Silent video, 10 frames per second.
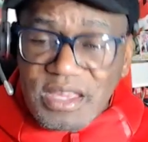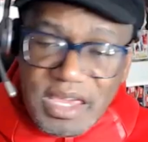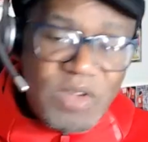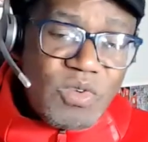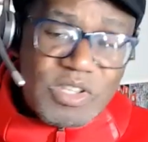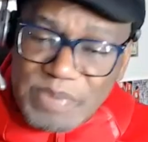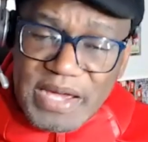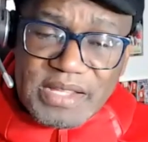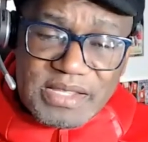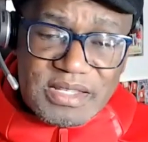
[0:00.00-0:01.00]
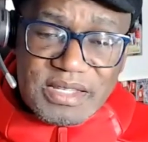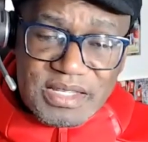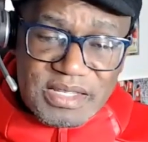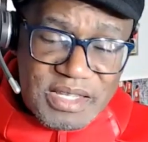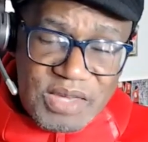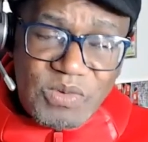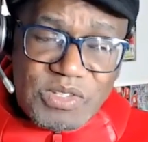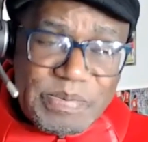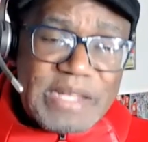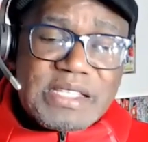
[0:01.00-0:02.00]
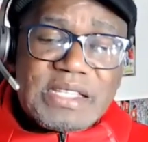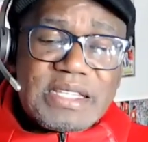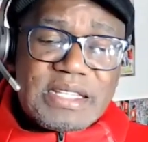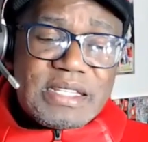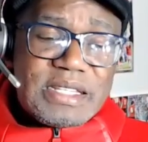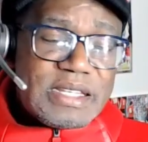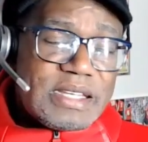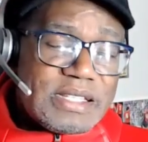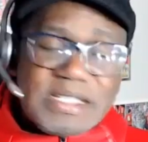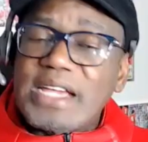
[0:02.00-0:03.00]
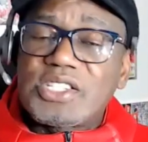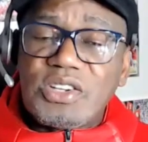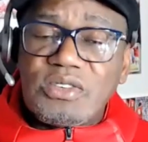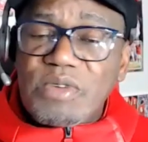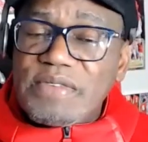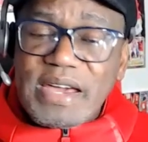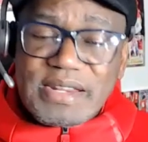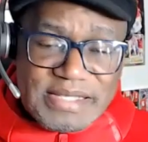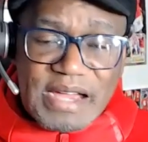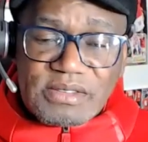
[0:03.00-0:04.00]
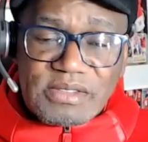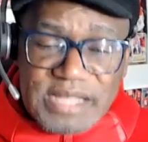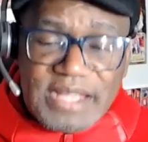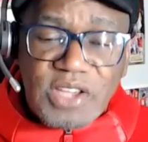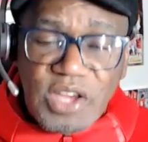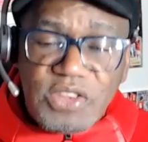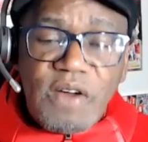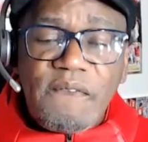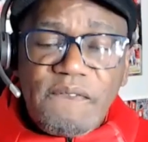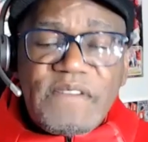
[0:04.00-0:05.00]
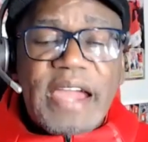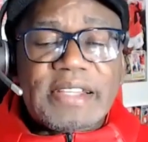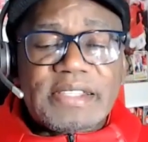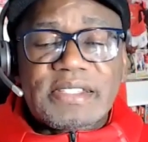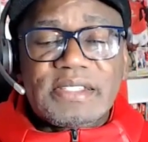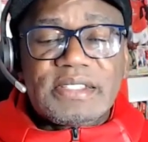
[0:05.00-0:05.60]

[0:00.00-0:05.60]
he was better than Sancho, without a doubt. That's a known fact.